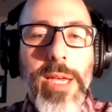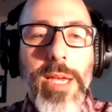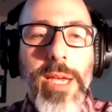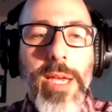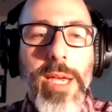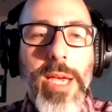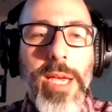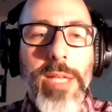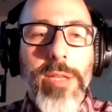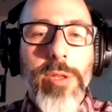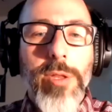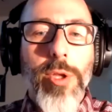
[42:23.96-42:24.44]

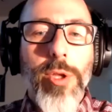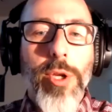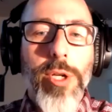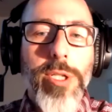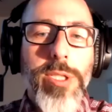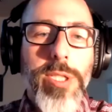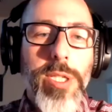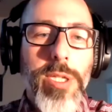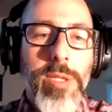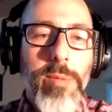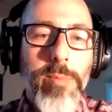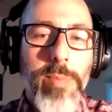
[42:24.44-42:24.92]
and
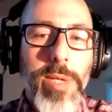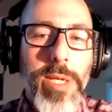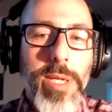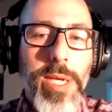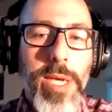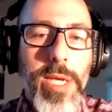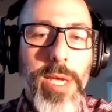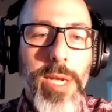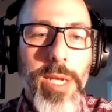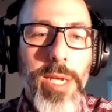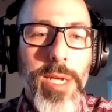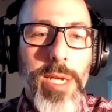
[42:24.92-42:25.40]
looked at the
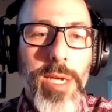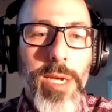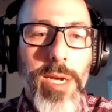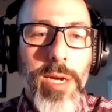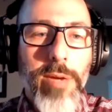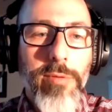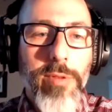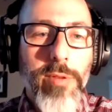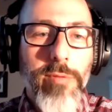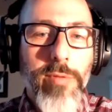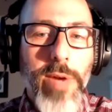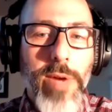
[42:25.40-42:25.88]
beginning
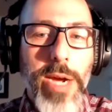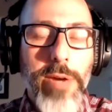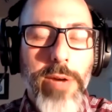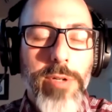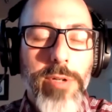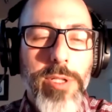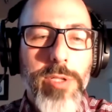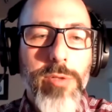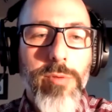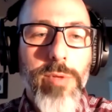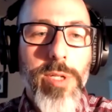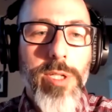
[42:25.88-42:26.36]
of the
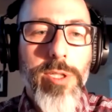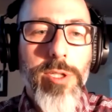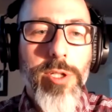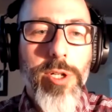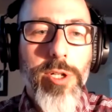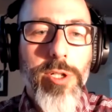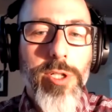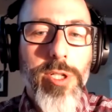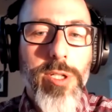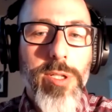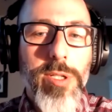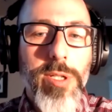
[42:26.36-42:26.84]
virus
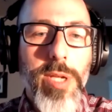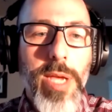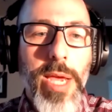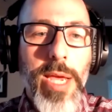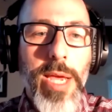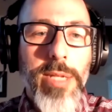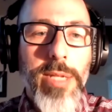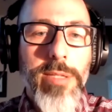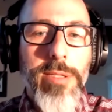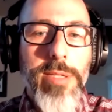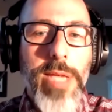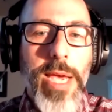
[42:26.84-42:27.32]
research
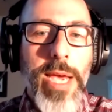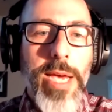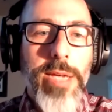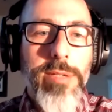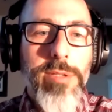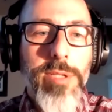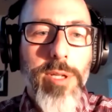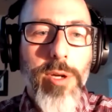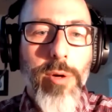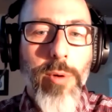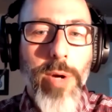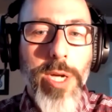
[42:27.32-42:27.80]
and
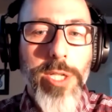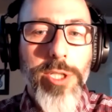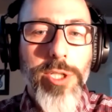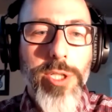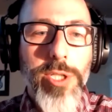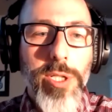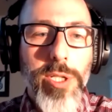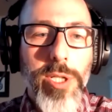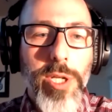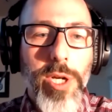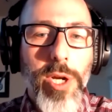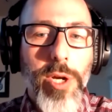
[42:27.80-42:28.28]
asked the
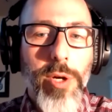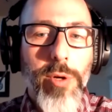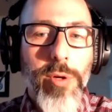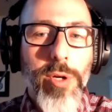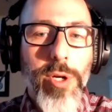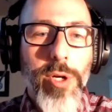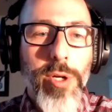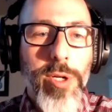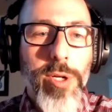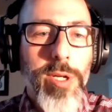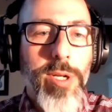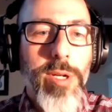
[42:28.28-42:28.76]
question,
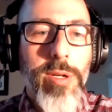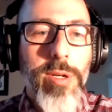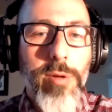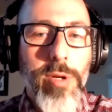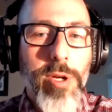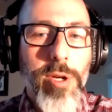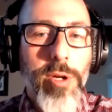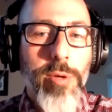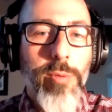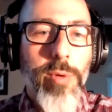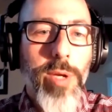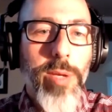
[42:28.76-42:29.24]

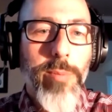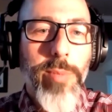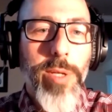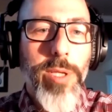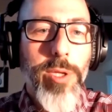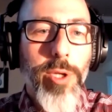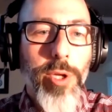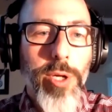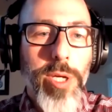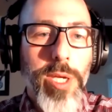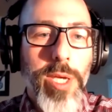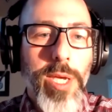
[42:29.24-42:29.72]
could we have
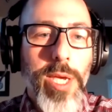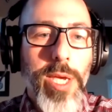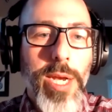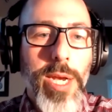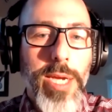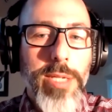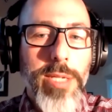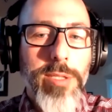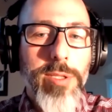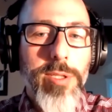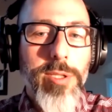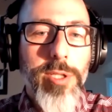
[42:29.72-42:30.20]
been looking at
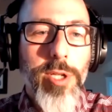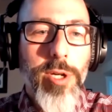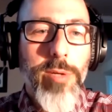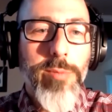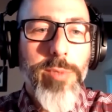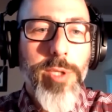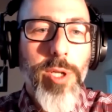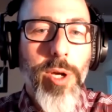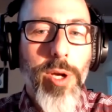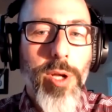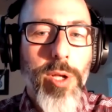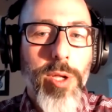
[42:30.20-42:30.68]

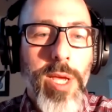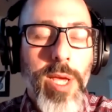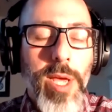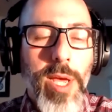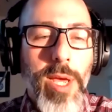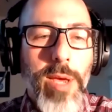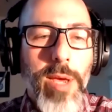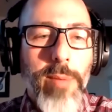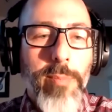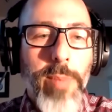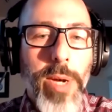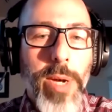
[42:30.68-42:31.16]
exosomes all
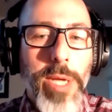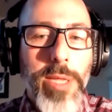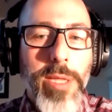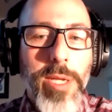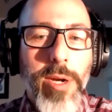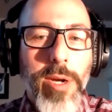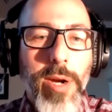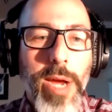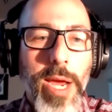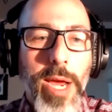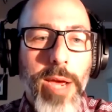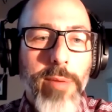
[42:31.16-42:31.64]
along?
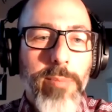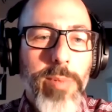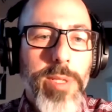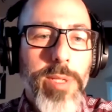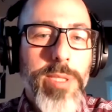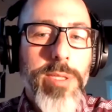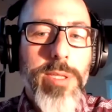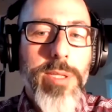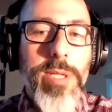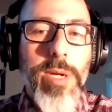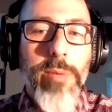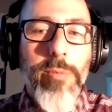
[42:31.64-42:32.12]
But
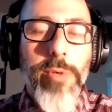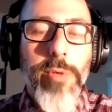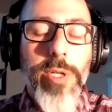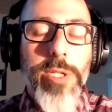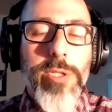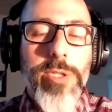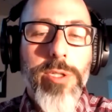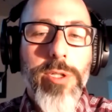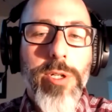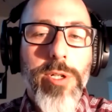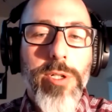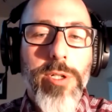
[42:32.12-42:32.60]
there have been
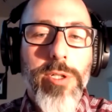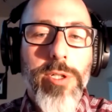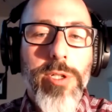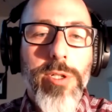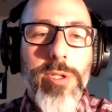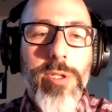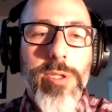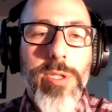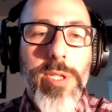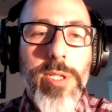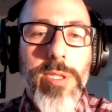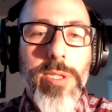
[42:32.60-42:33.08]
some
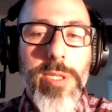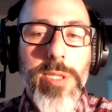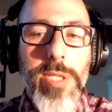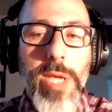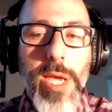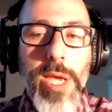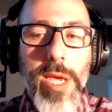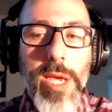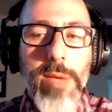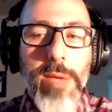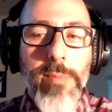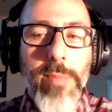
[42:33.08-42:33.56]
researchers
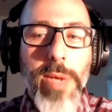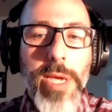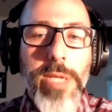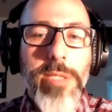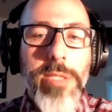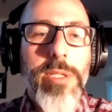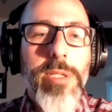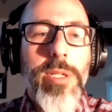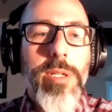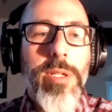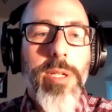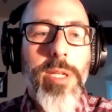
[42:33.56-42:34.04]
that say
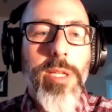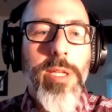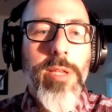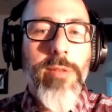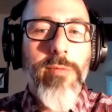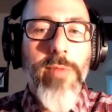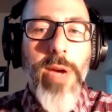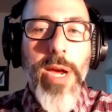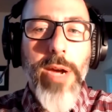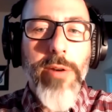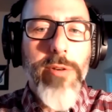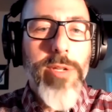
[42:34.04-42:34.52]
basically the
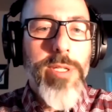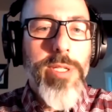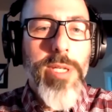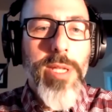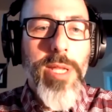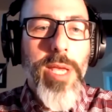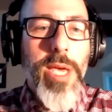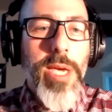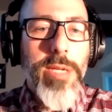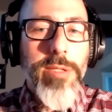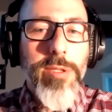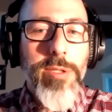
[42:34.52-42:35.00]
virus and the
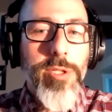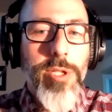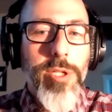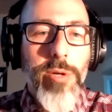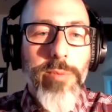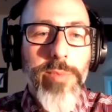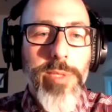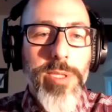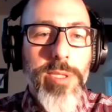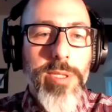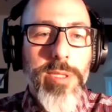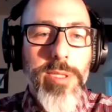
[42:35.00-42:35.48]
exosome
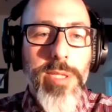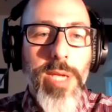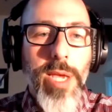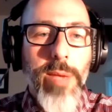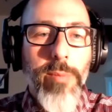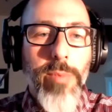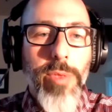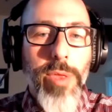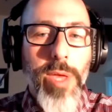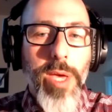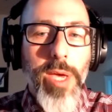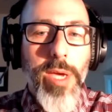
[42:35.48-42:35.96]
is the same thing.